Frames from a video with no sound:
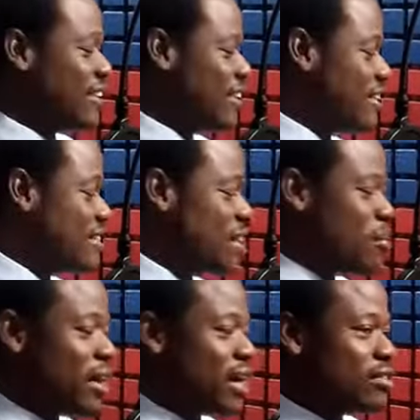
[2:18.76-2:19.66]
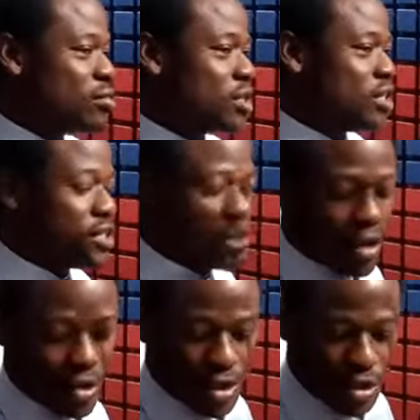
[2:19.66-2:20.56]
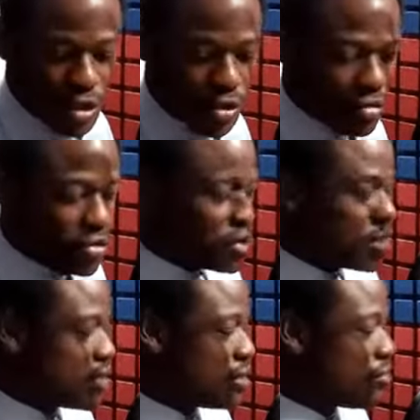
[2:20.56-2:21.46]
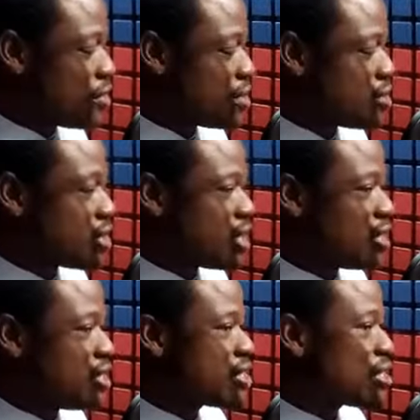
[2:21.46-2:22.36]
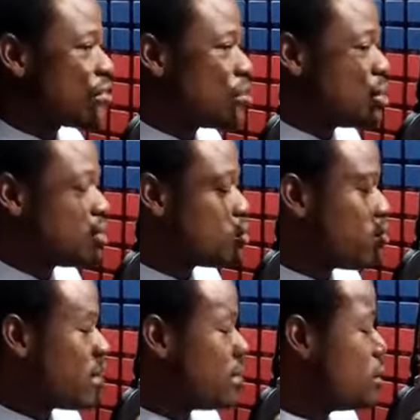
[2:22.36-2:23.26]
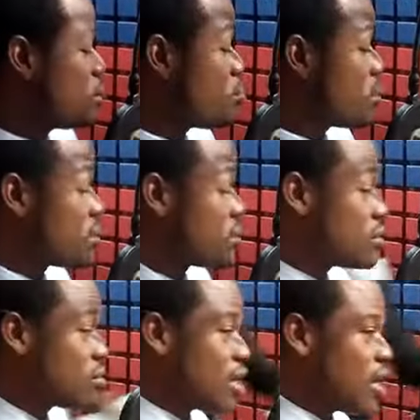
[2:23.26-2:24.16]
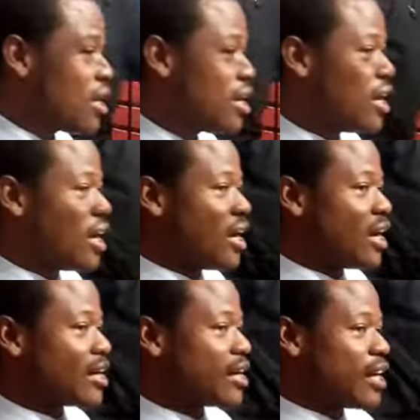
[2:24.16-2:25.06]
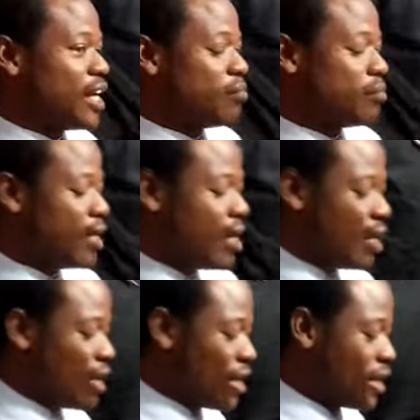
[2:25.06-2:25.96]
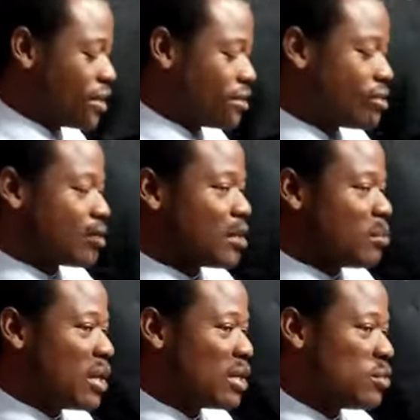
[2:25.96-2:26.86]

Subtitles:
this time around, with the discordant tunes, the different disagreements over this particular claim, talking about the